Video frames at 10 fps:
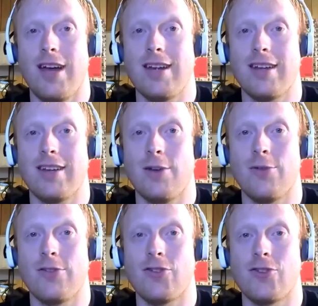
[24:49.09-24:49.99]
kind of
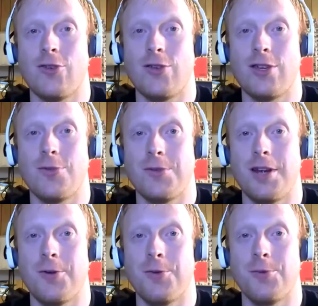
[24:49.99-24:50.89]
goes to show
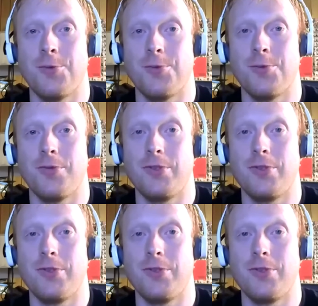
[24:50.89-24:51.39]
you,